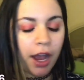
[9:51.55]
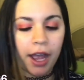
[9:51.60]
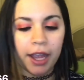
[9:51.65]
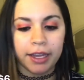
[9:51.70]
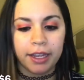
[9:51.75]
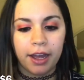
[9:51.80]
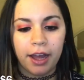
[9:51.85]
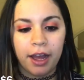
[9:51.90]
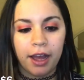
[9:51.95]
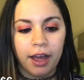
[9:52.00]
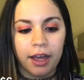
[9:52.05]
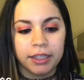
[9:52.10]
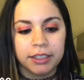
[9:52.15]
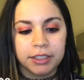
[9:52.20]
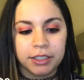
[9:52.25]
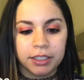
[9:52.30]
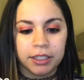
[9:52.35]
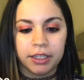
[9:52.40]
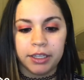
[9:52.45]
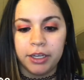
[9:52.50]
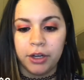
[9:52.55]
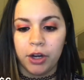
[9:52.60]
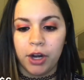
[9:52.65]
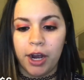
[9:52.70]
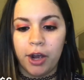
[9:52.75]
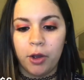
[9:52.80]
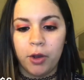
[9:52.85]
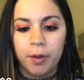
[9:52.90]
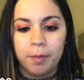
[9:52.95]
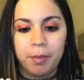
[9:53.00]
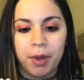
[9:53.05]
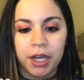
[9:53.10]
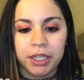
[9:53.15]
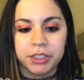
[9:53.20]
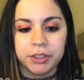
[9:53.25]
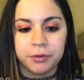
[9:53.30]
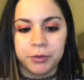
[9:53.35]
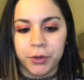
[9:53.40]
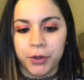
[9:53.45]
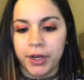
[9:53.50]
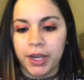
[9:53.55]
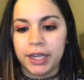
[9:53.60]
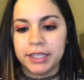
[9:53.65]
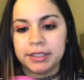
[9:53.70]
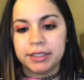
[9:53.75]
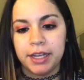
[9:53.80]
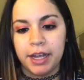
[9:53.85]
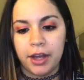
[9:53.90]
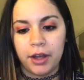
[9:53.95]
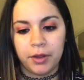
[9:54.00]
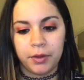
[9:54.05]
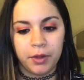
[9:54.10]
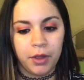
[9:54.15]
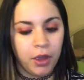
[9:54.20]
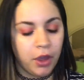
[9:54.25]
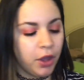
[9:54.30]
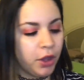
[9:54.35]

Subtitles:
I got, here, I'll unbox it for you guys now.